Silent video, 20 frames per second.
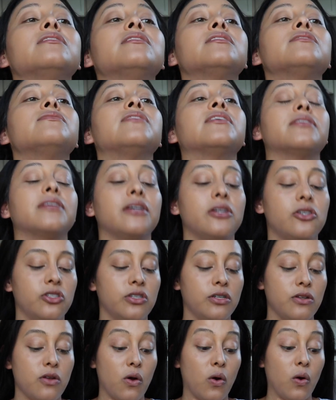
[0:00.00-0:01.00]
this
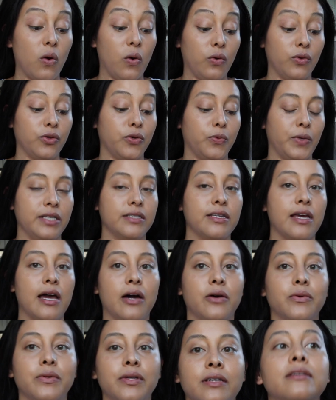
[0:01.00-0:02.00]
foundation all the way
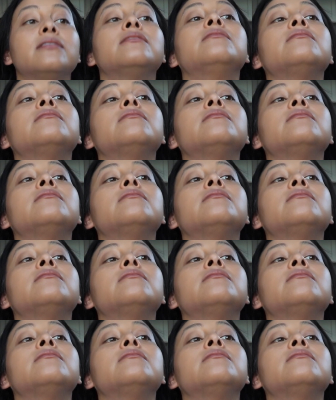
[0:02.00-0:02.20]
down